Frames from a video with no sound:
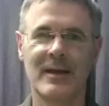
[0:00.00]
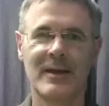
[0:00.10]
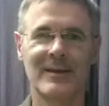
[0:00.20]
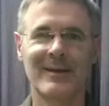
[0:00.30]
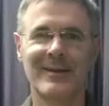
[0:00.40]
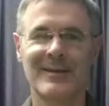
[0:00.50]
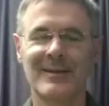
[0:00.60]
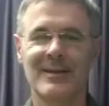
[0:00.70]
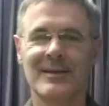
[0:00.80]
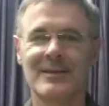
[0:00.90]
the,
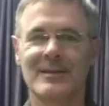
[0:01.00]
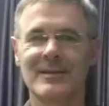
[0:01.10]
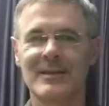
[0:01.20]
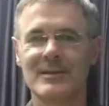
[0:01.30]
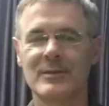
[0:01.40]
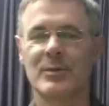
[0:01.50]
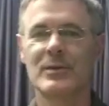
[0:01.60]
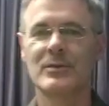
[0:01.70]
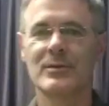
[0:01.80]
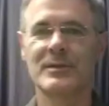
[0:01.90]
the, the
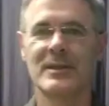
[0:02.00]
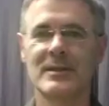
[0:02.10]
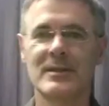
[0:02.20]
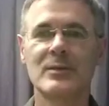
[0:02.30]
spiritual things.